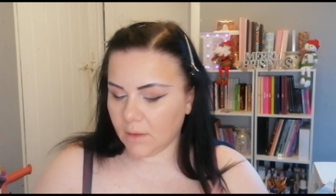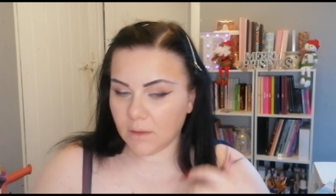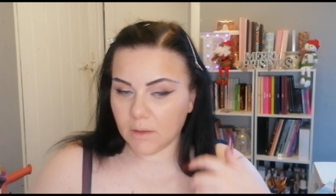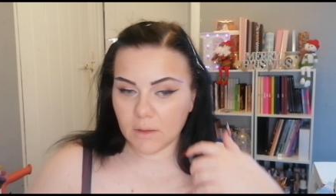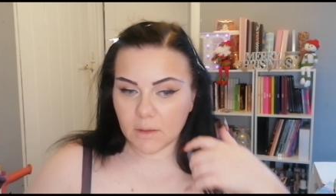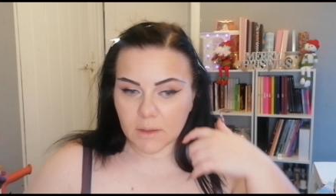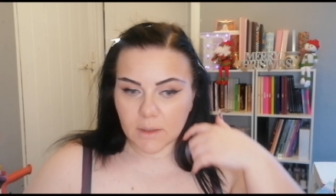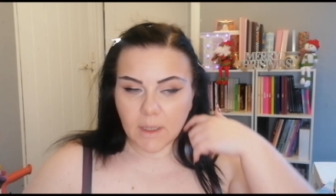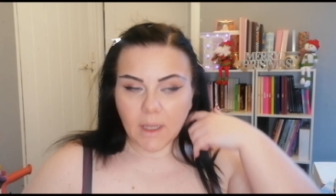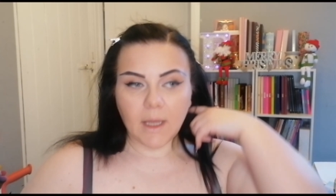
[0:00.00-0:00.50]

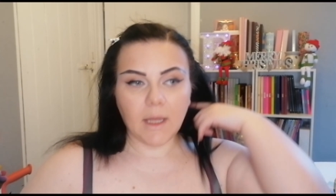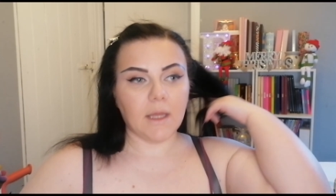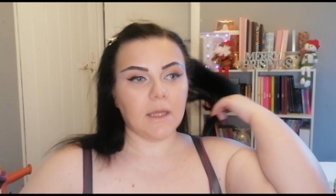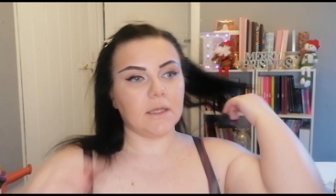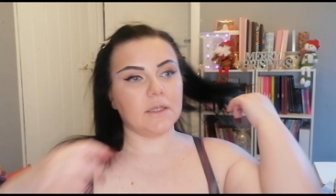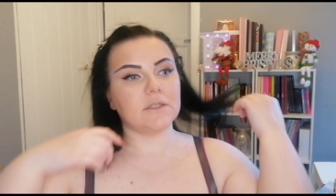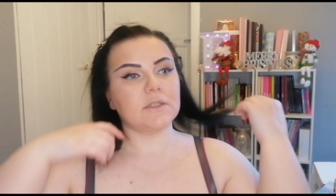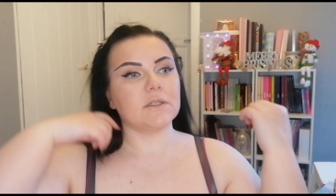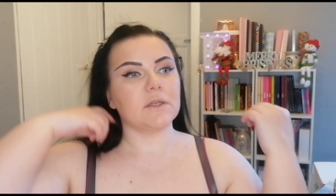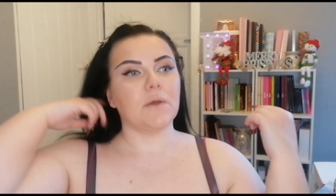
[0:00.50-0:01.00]

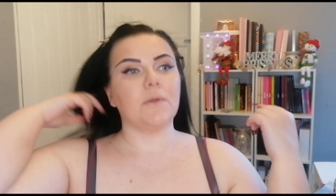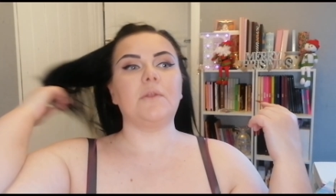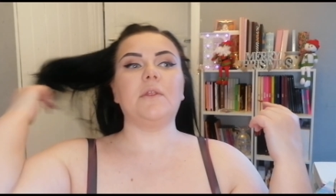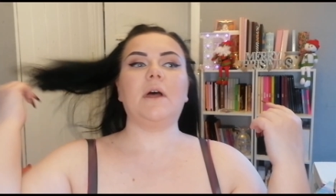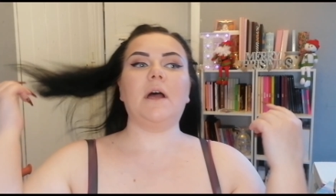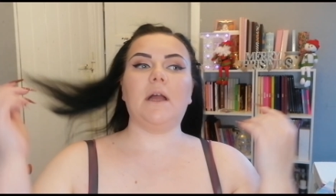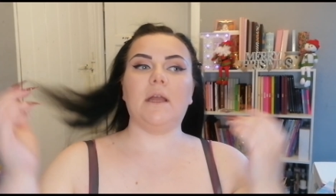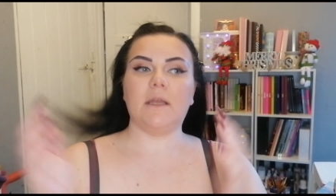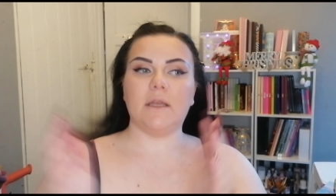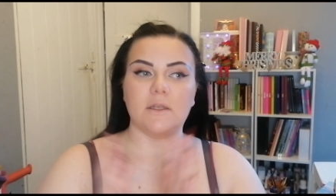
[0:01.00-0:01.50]
Okay, so
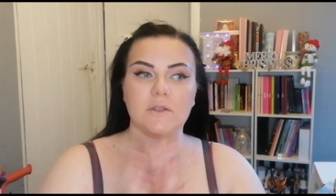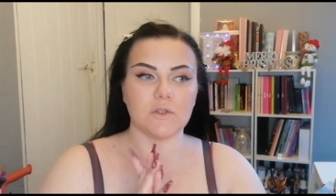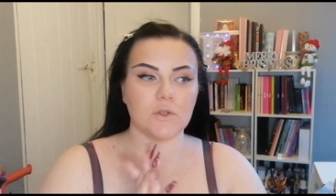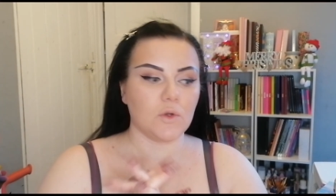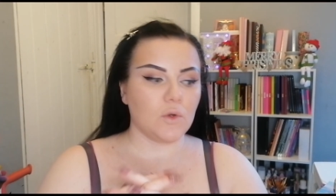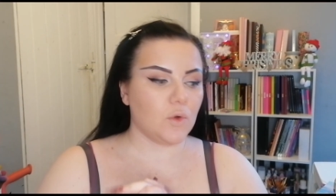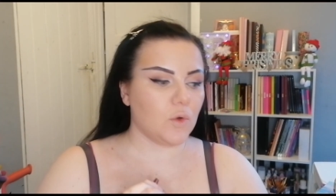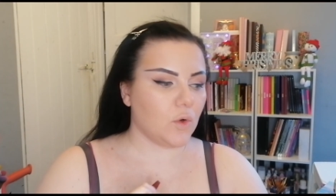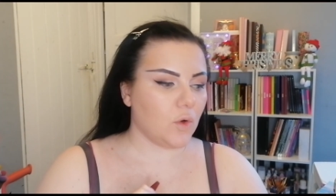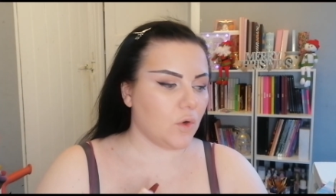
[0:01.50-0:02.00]
that is
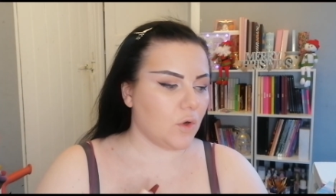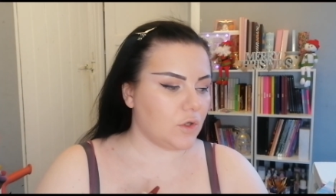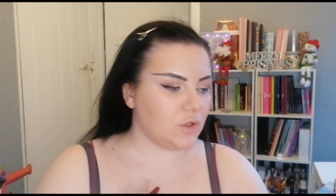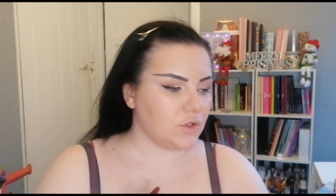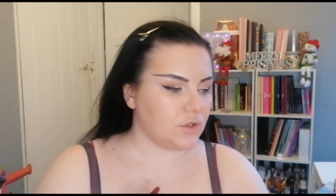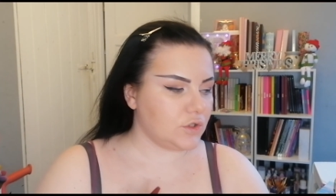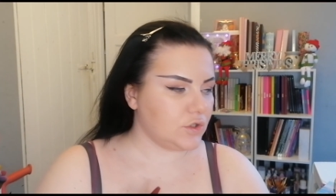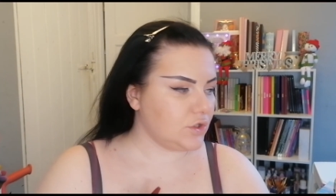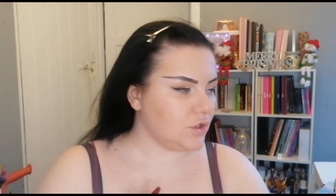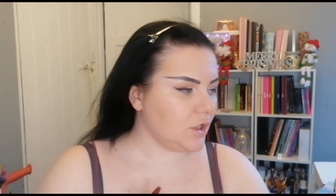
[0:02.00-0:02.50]
all
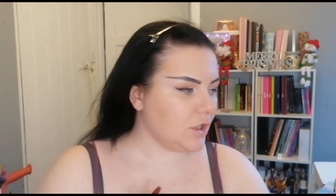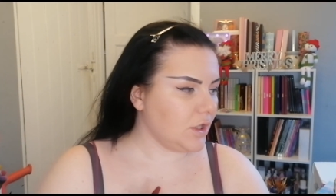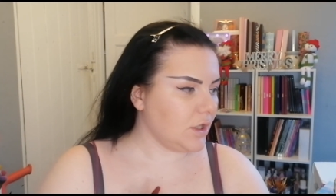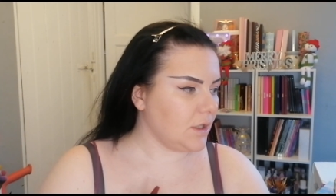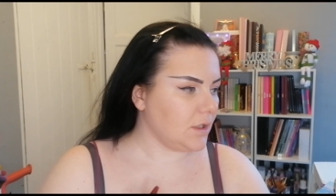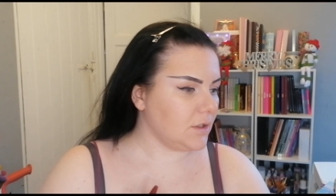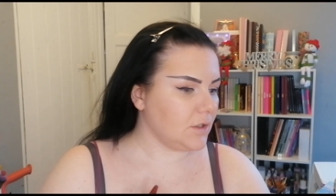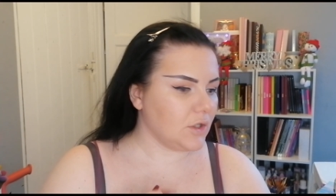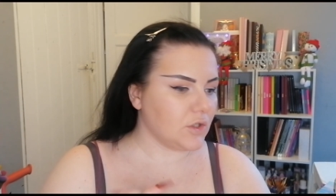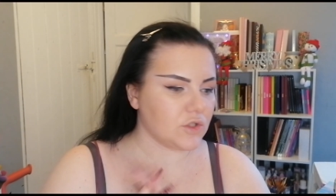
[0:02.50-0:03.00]

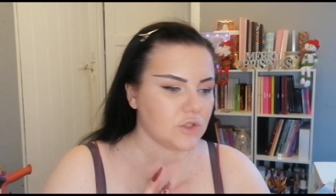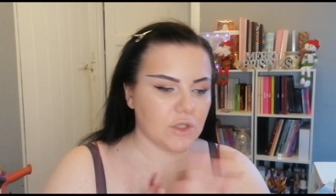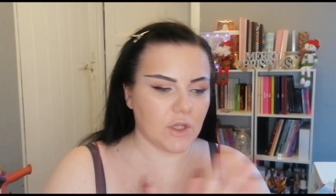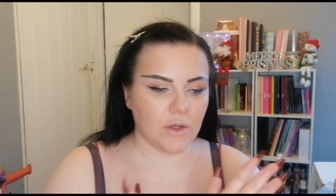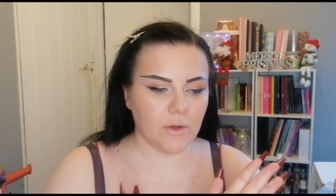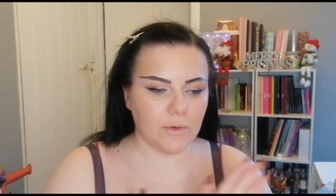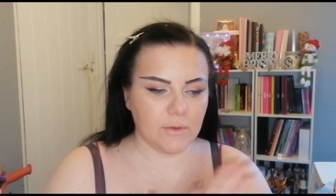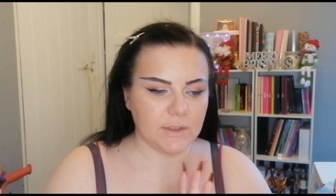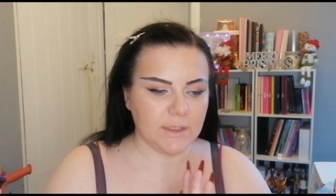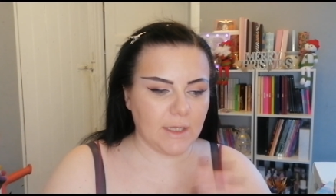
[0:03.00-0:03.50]
done.
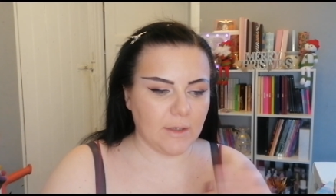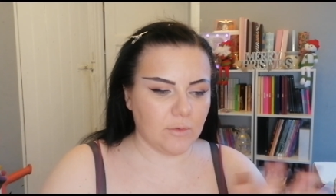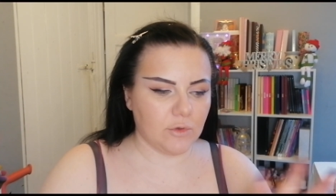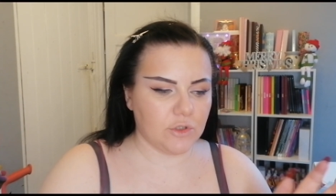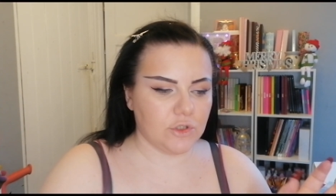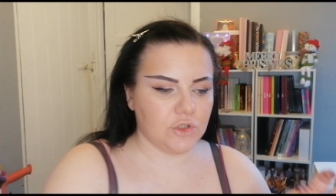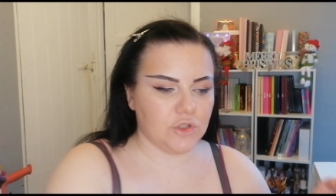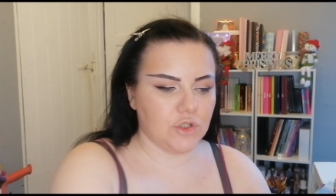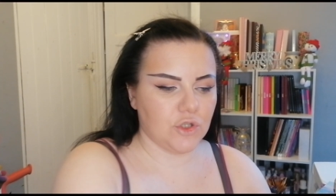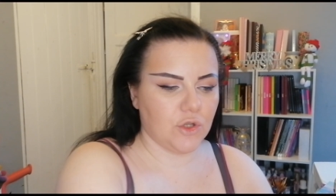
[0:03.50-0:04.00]
So now I'm
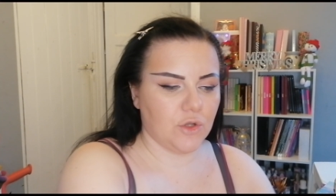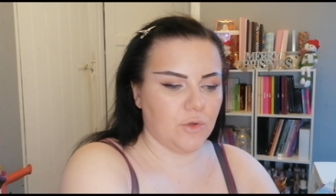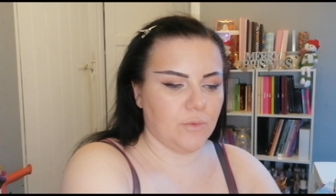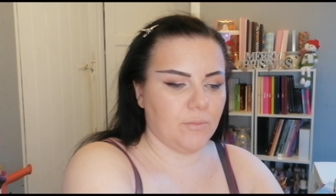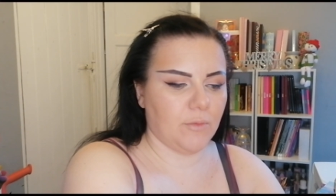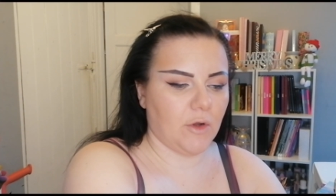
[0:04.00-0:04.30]
going to do